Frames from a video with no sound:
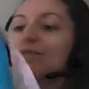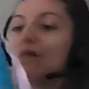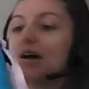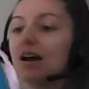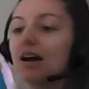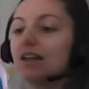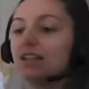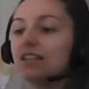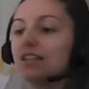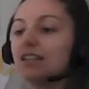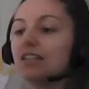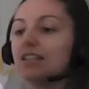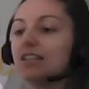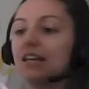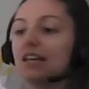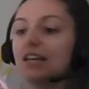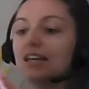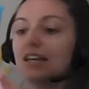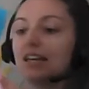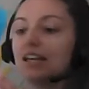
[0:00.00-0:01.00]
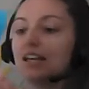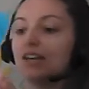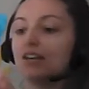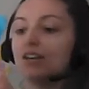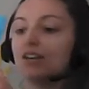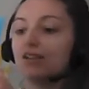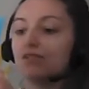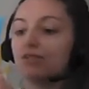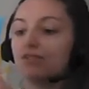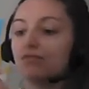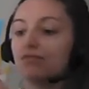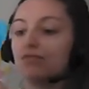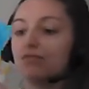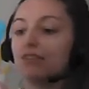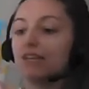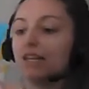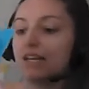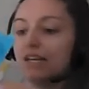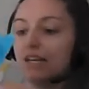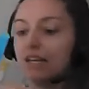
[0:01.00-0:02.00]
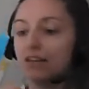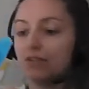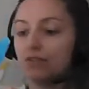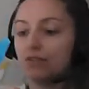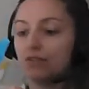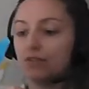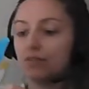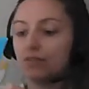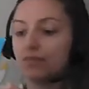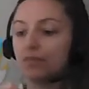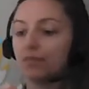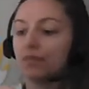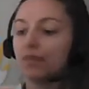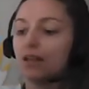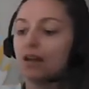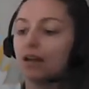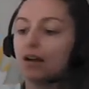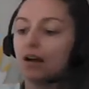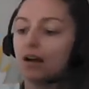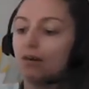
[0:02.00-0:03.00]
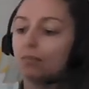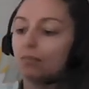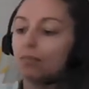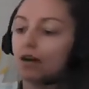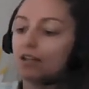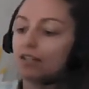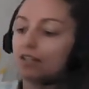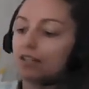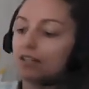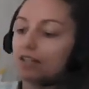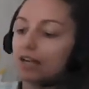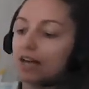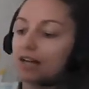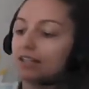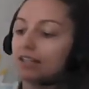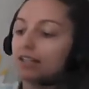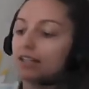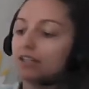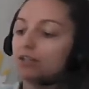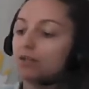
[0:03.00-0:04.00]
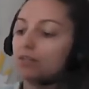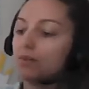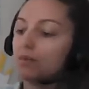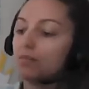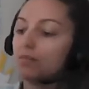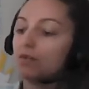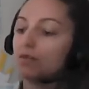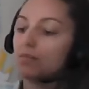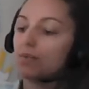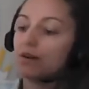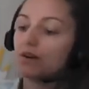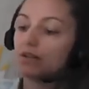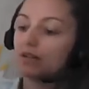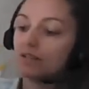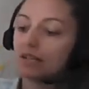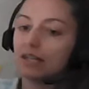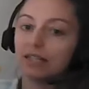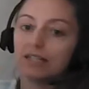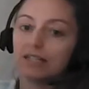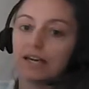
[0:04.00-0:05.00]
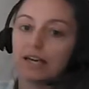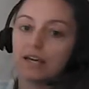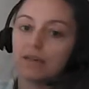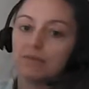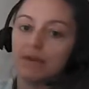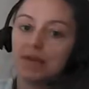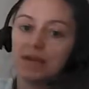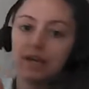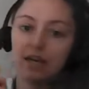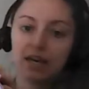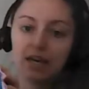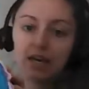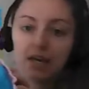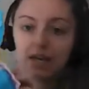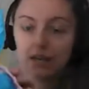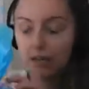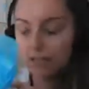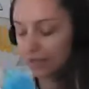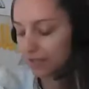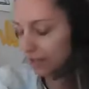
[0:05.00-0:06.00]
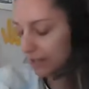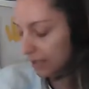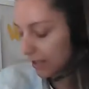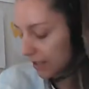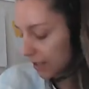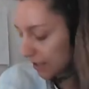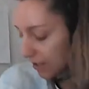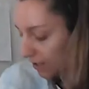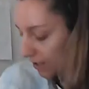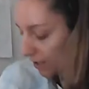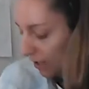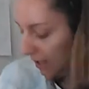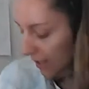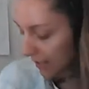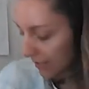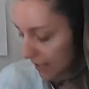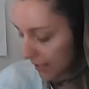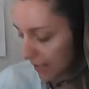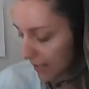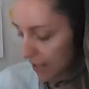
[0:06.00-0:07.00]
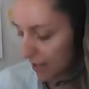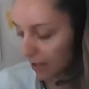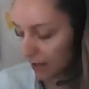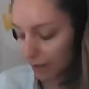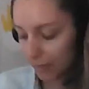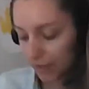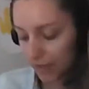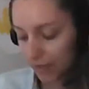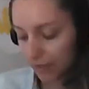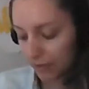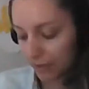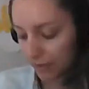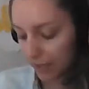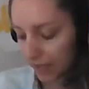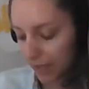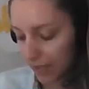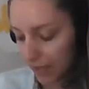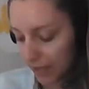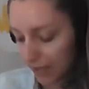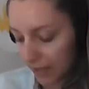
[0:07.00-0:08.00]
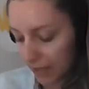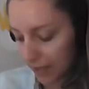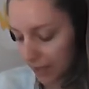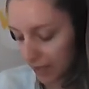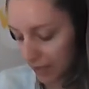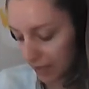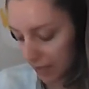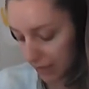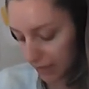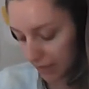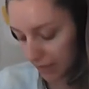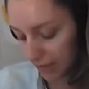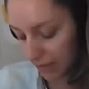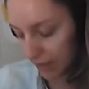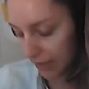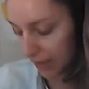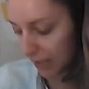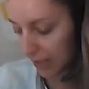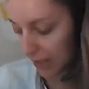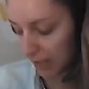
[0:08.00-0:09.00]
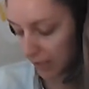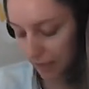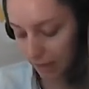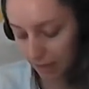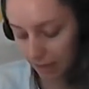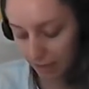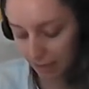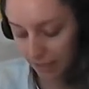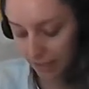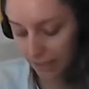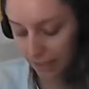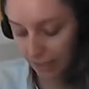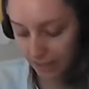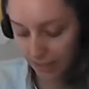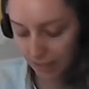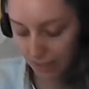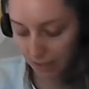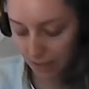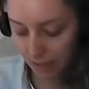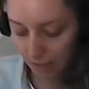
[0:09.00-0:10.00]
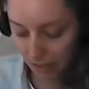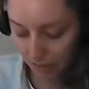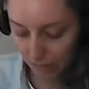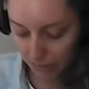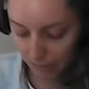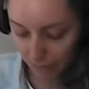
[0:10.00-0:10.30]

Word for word: but I just think it looks really cool. I might just add a little bit more masking tape here to tighten it up a little bit, neaten it up.